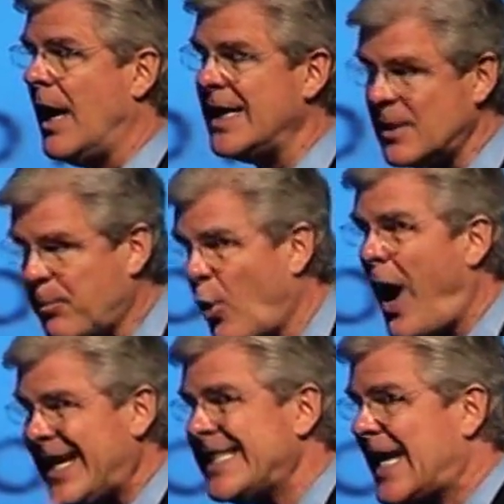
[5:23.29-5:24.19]
It's a
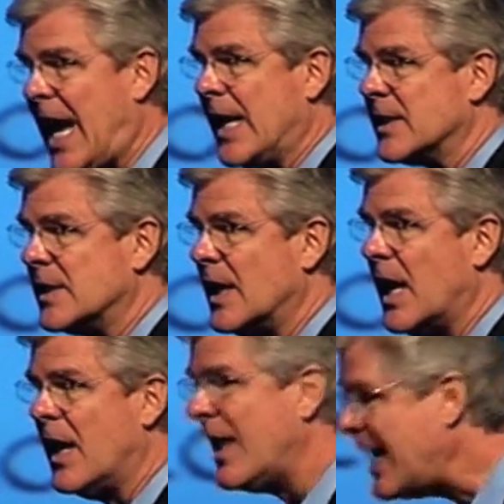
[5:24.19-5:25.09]
process,
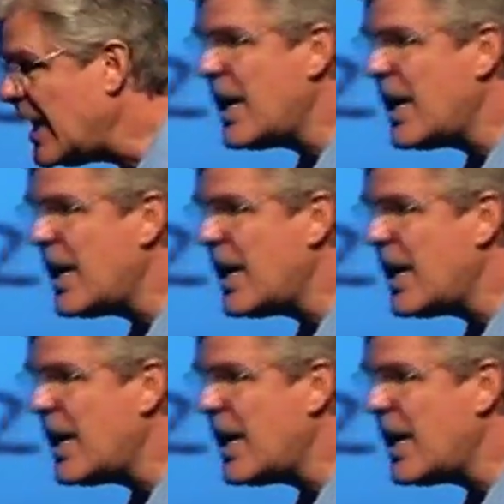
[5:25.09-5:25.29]
and